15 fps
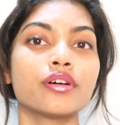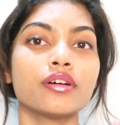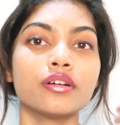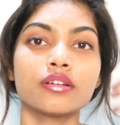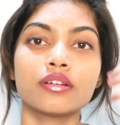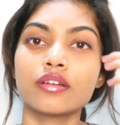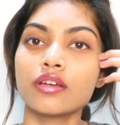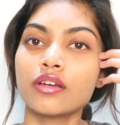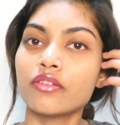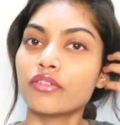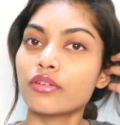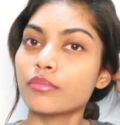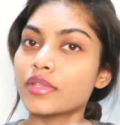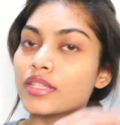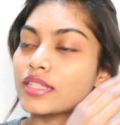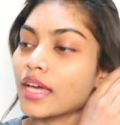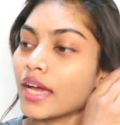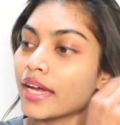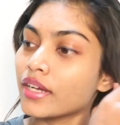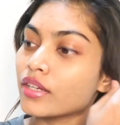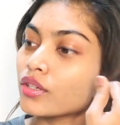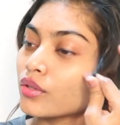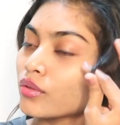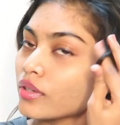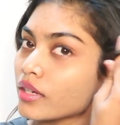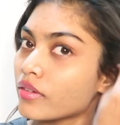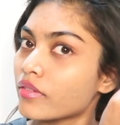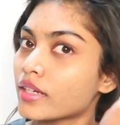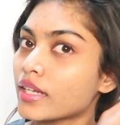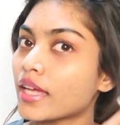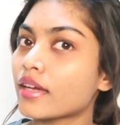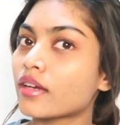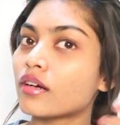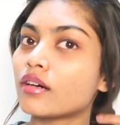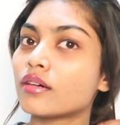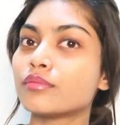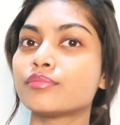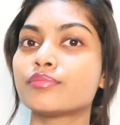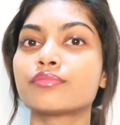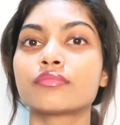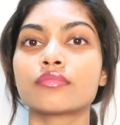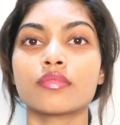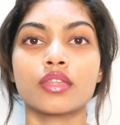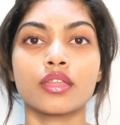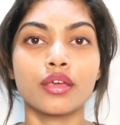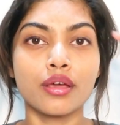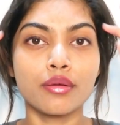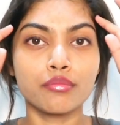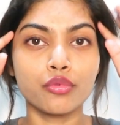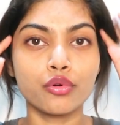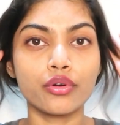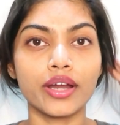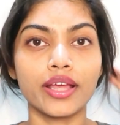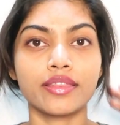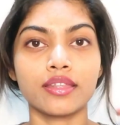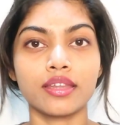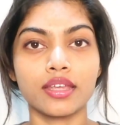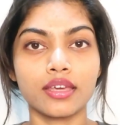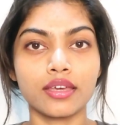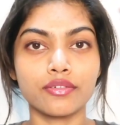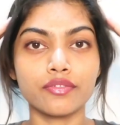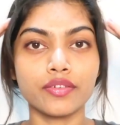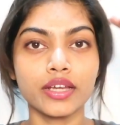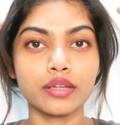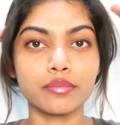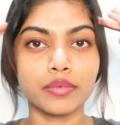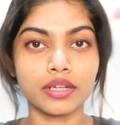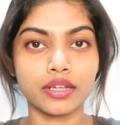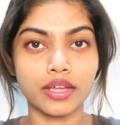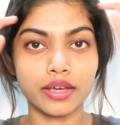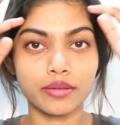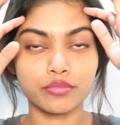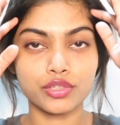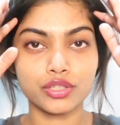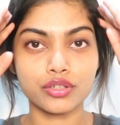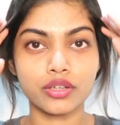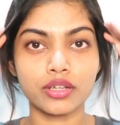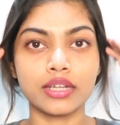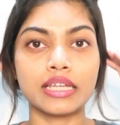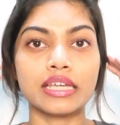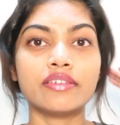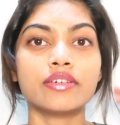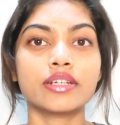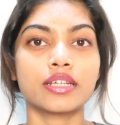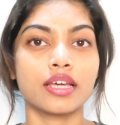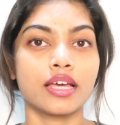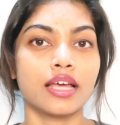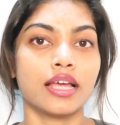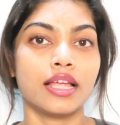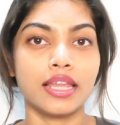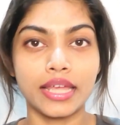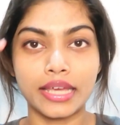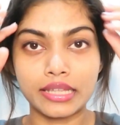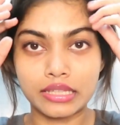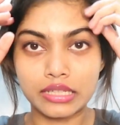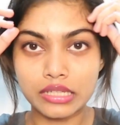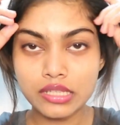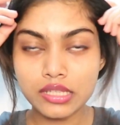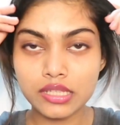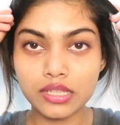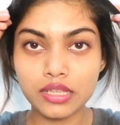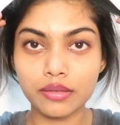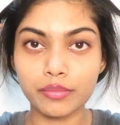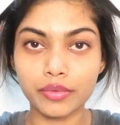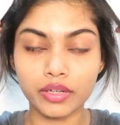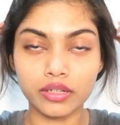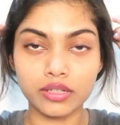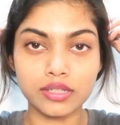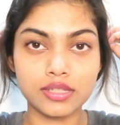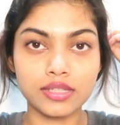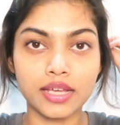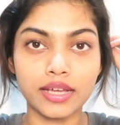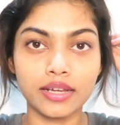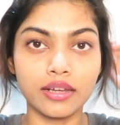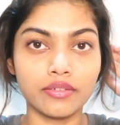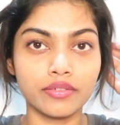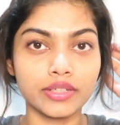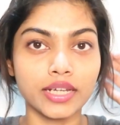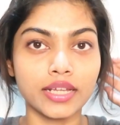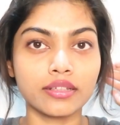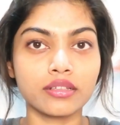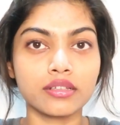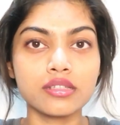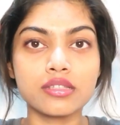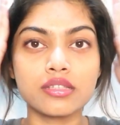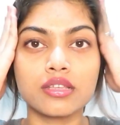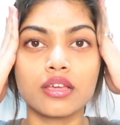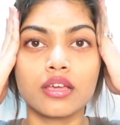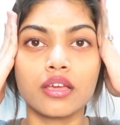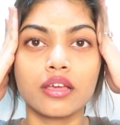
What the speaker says: here, from the side, to give it like a more ethnic effect, but I'm just gonna leave it like this because I love it like this.